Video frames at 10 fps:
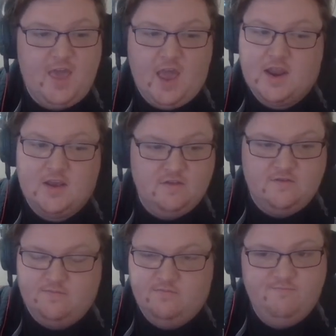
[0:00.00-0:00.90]
it's done.
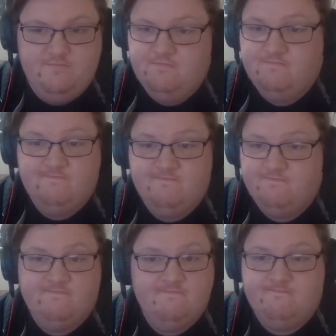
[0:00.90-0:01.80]

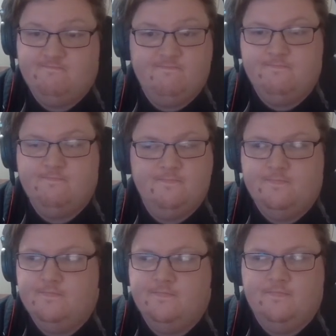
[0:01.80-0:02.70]
Nothing.
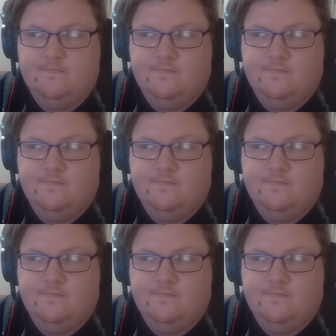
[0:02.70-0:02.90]
There's